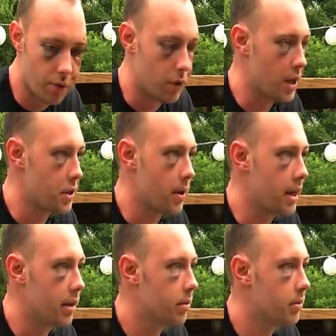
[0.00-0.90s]

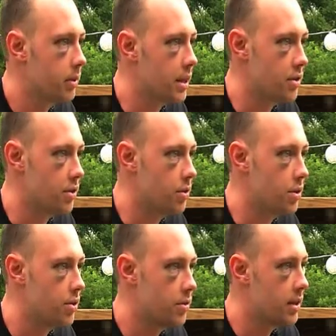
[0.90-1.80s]
frustrating because you
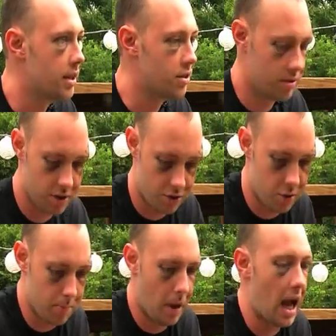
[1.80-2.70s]
just it's just
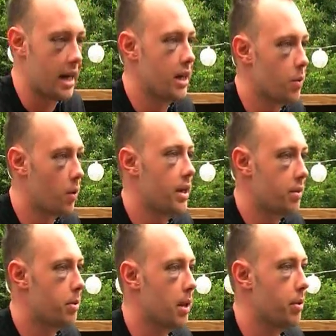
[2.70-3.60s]
your body. You want it
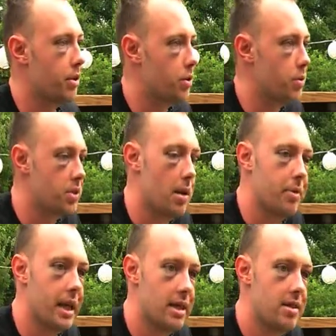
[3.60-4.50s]
to be able to do
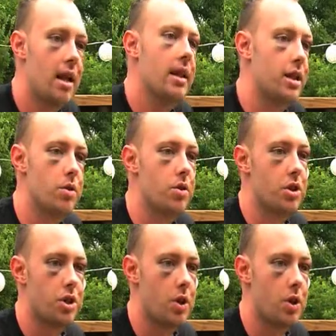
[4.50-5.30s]
something and it's not like you can just